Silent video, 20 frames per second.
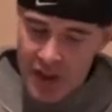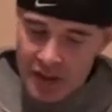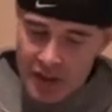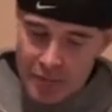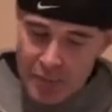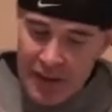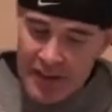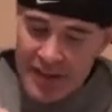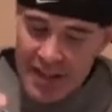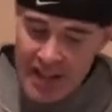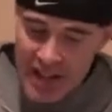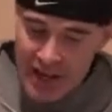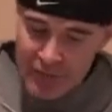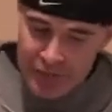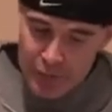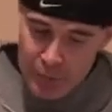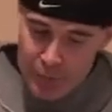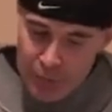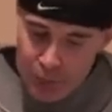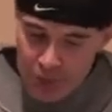The Monday
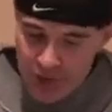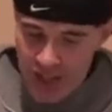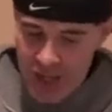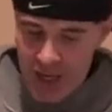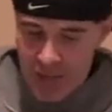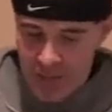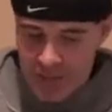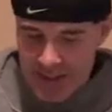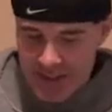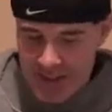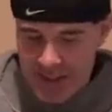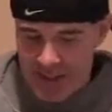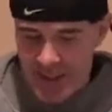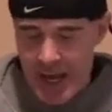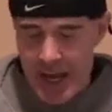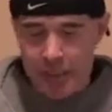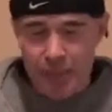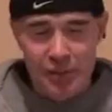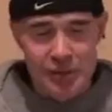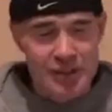Night Football game,
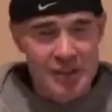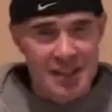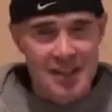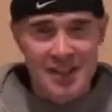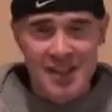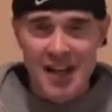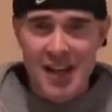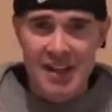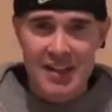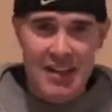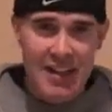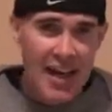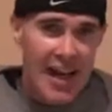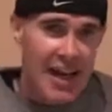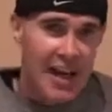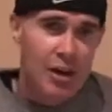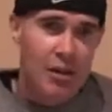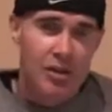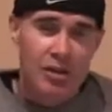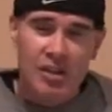Indianapolis at San
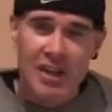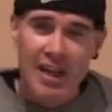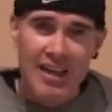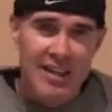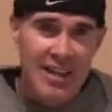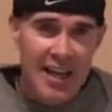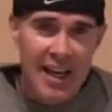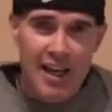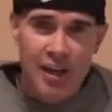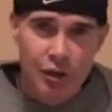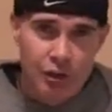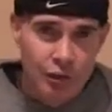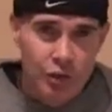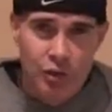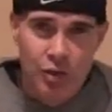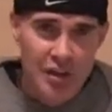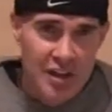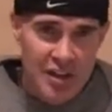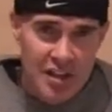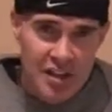Diego. San Diego
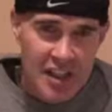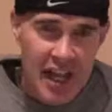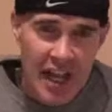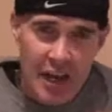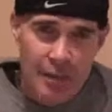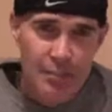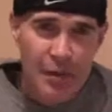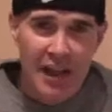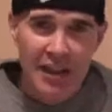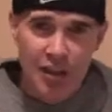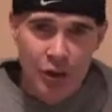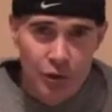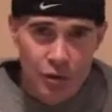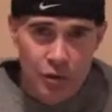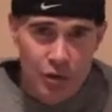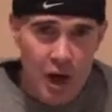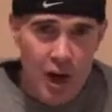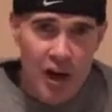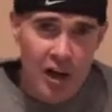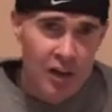ruined this game by
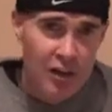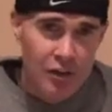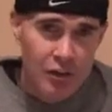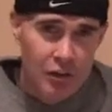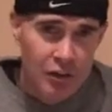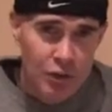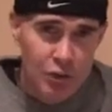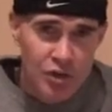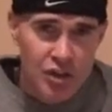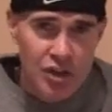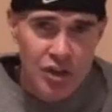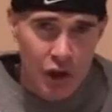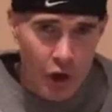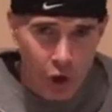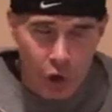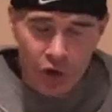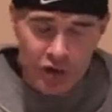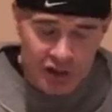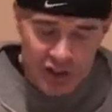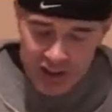losing to
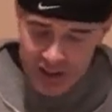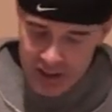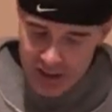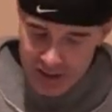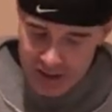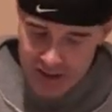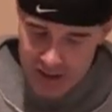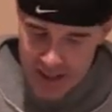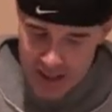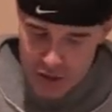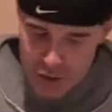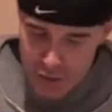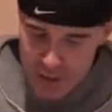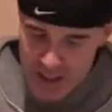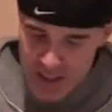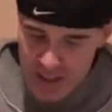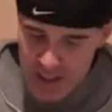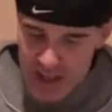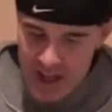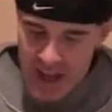Oakland last
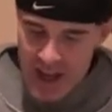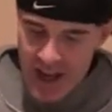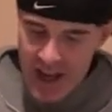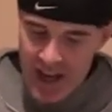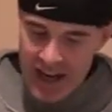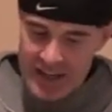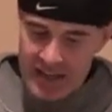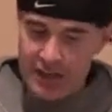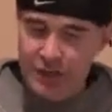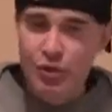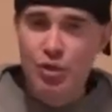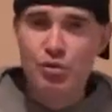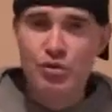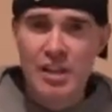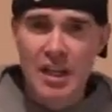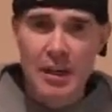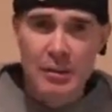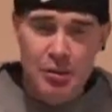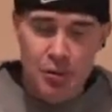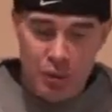week. And you have two
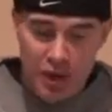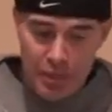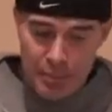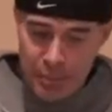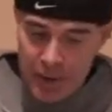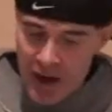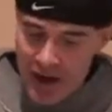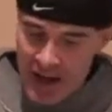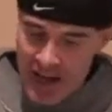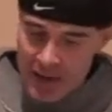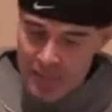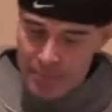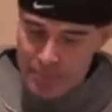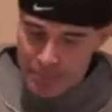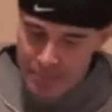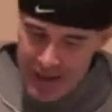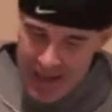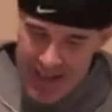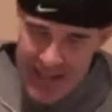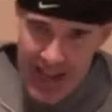teams with a bye,
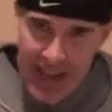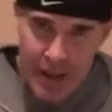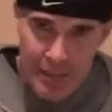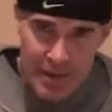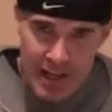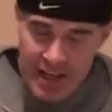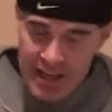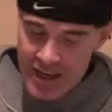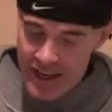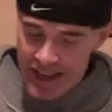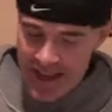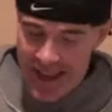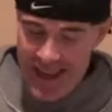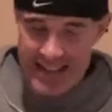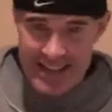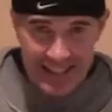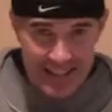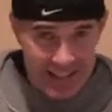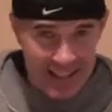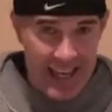Miami
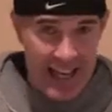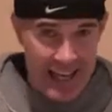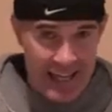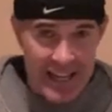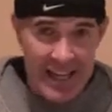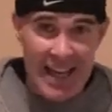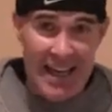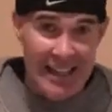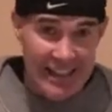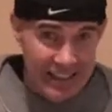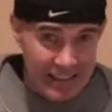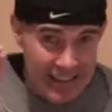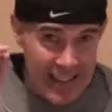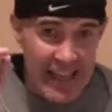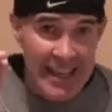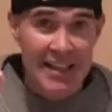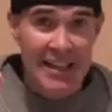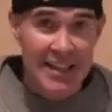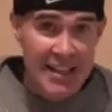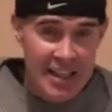and
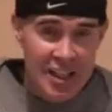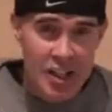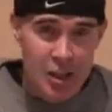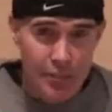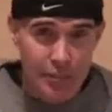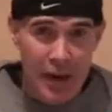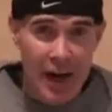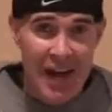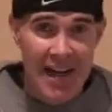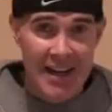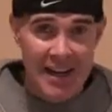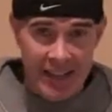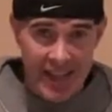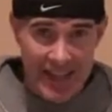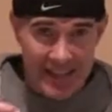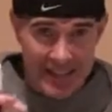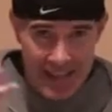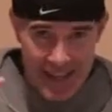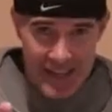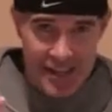Atlanta needs a bye to
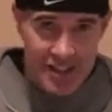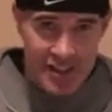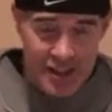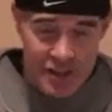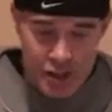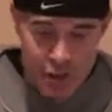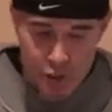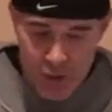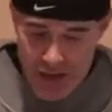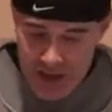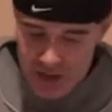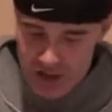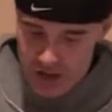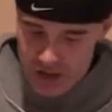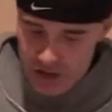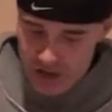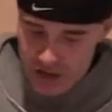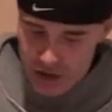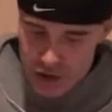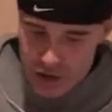get their
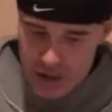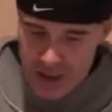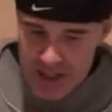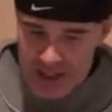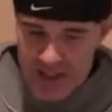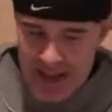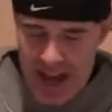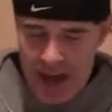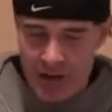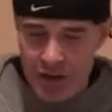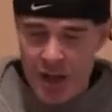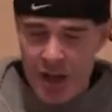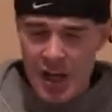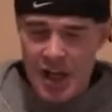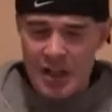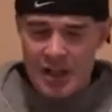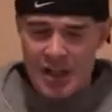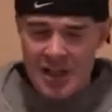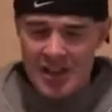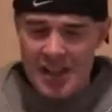situation straightened out.
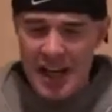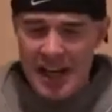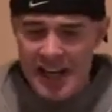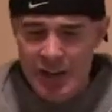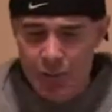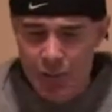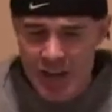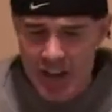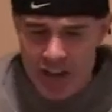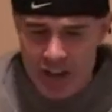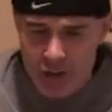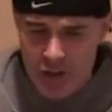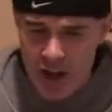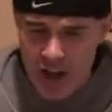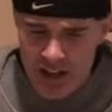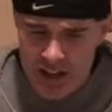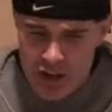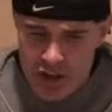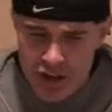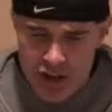So that's kind of where you
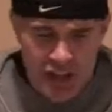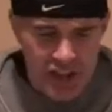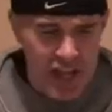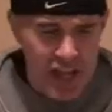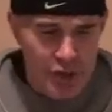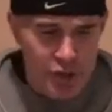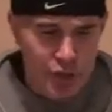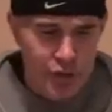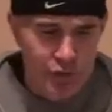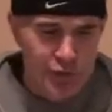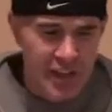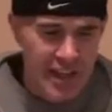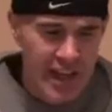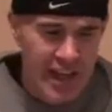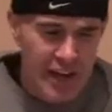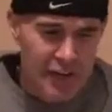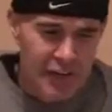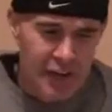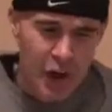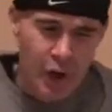are in your schedule for the
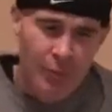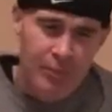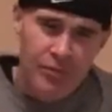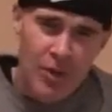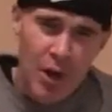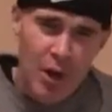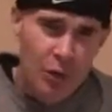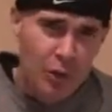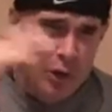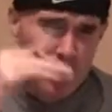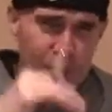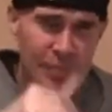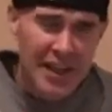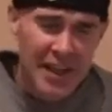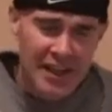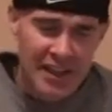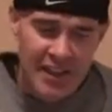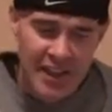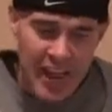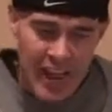NFL. We'll
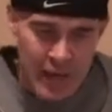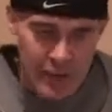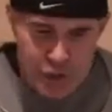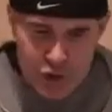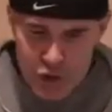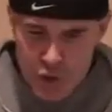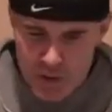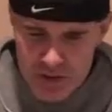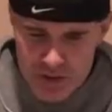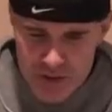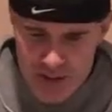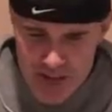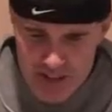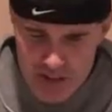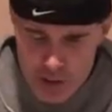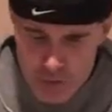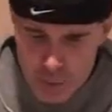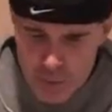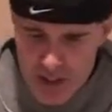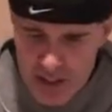pick the games towards the
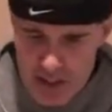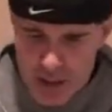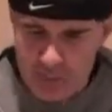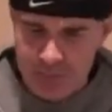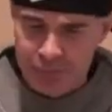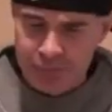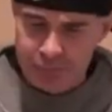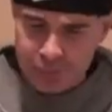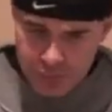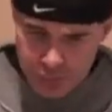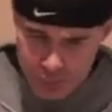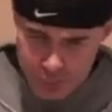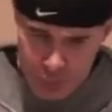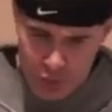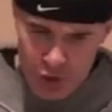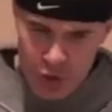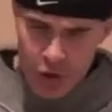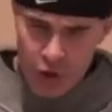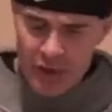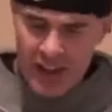end of the week.
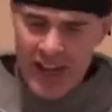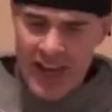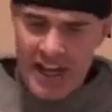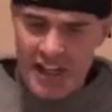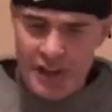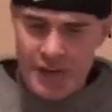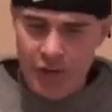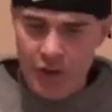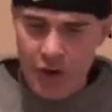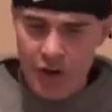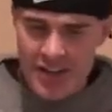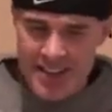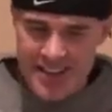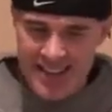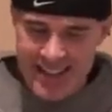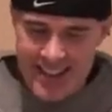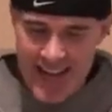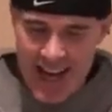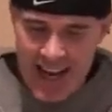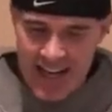Okay, as far as
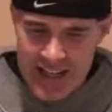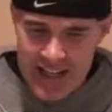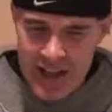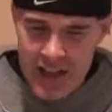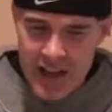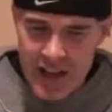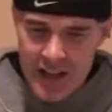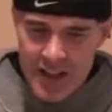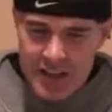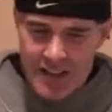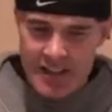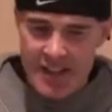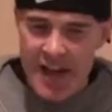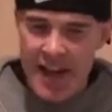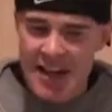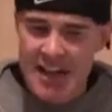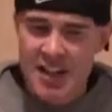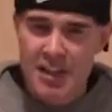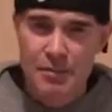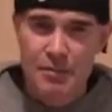tonight
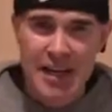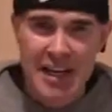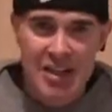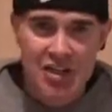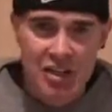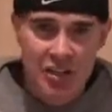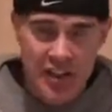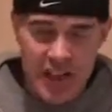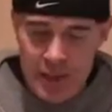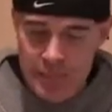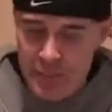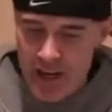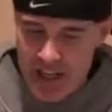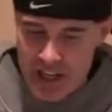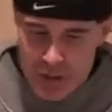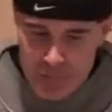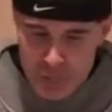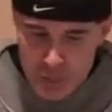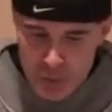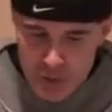is a Major League
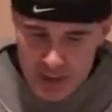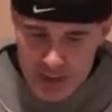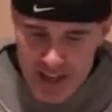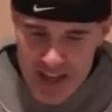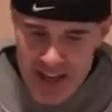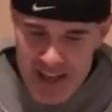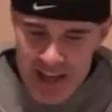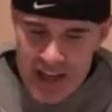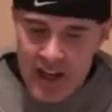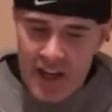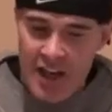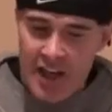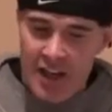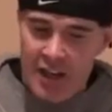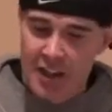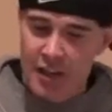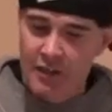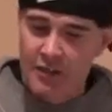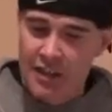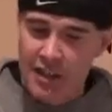Baseball day.
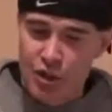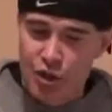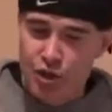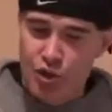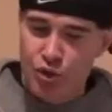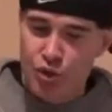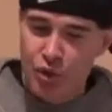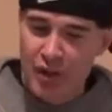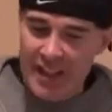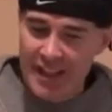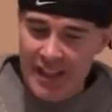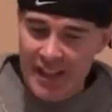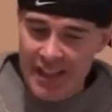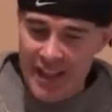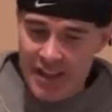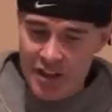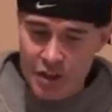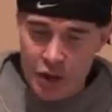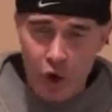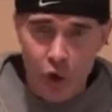You have Detroit
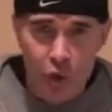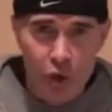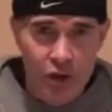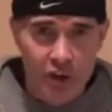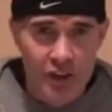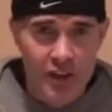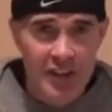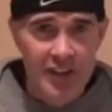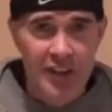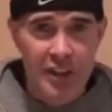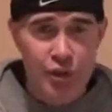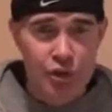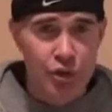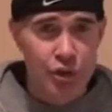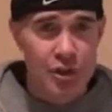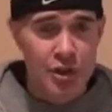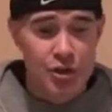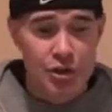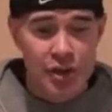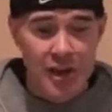against Oakland,
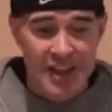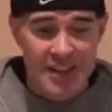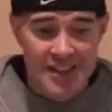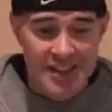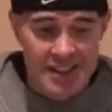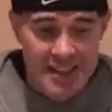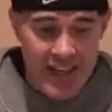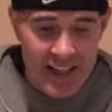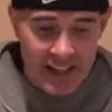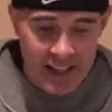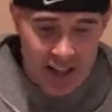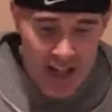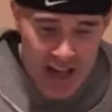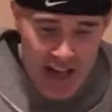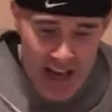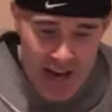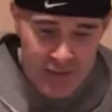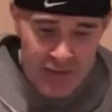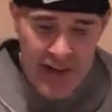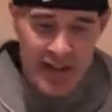Detroit trying to stay
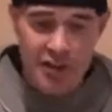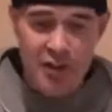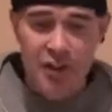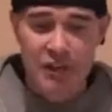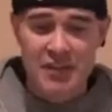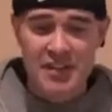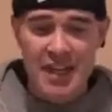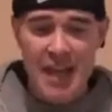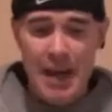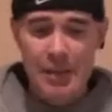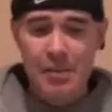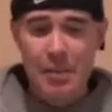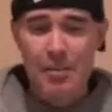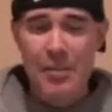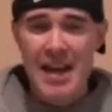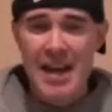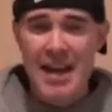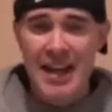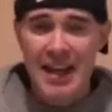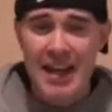alive, and you have Tampa
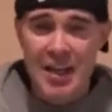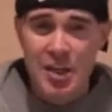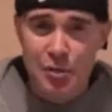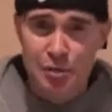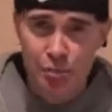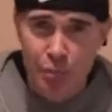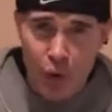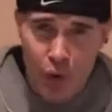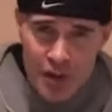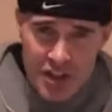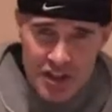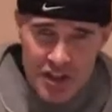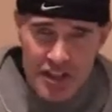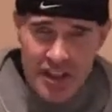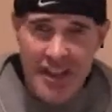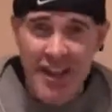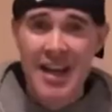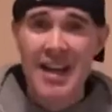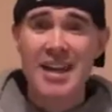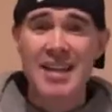Bay against
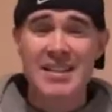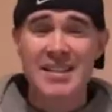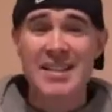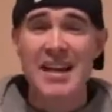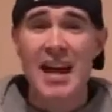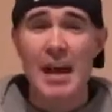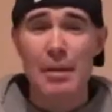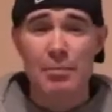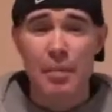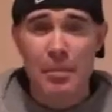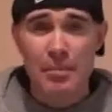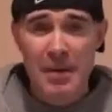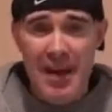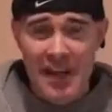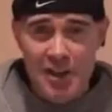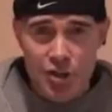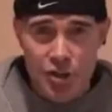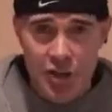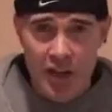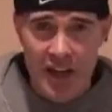Boston, Tampa
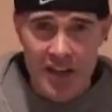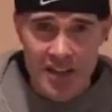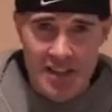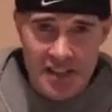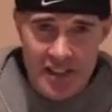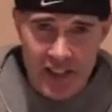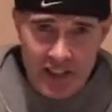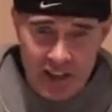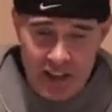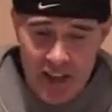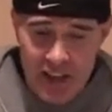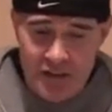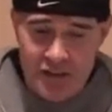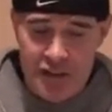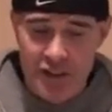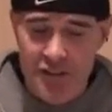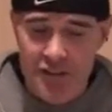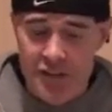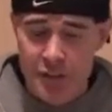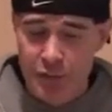Bay trying to stay alive.
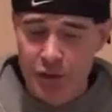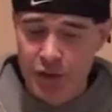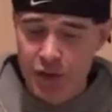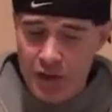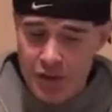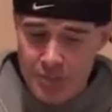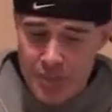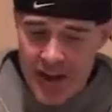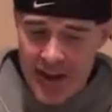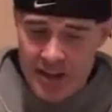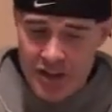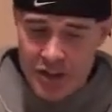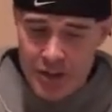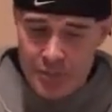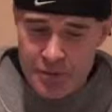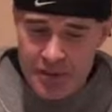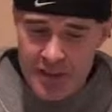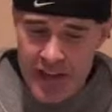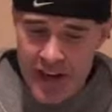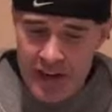So you have some good
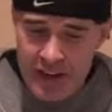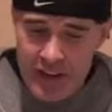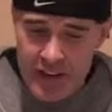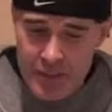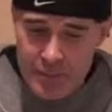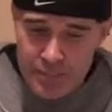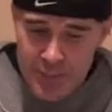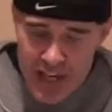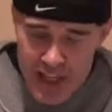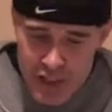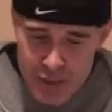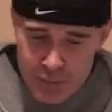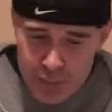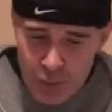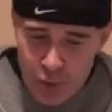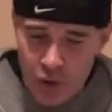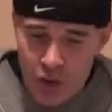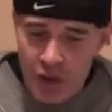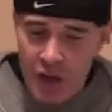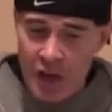matchups there in
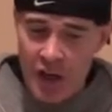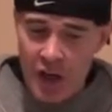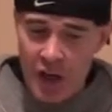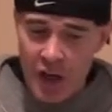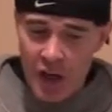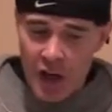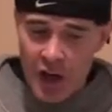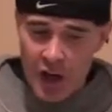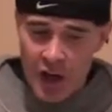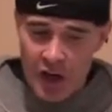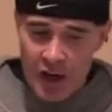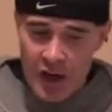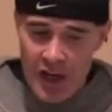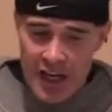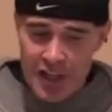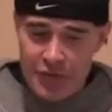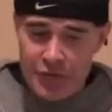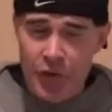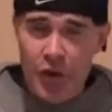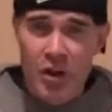baseball.
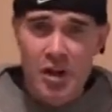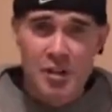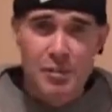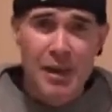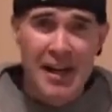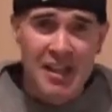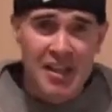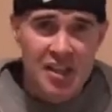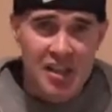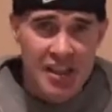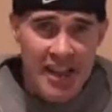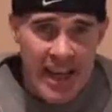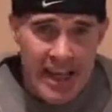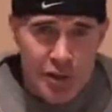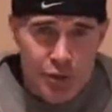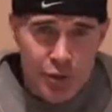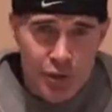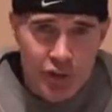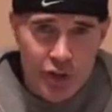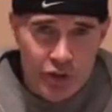As far as my
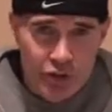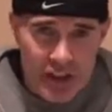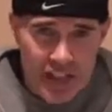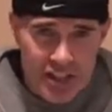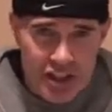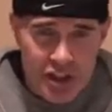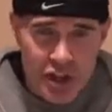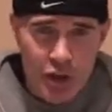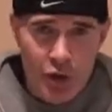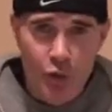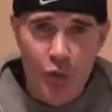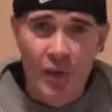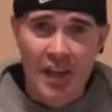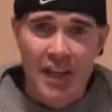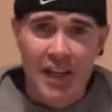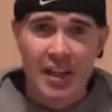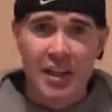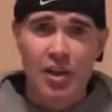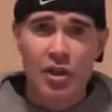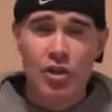schedule the rest of the
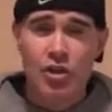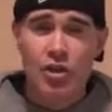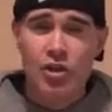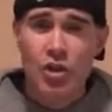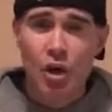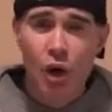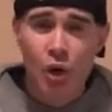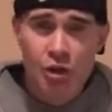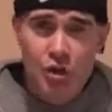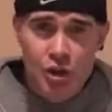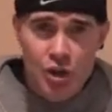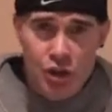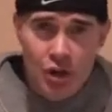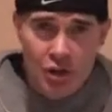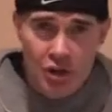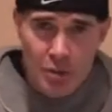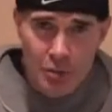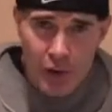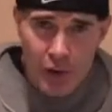week, no show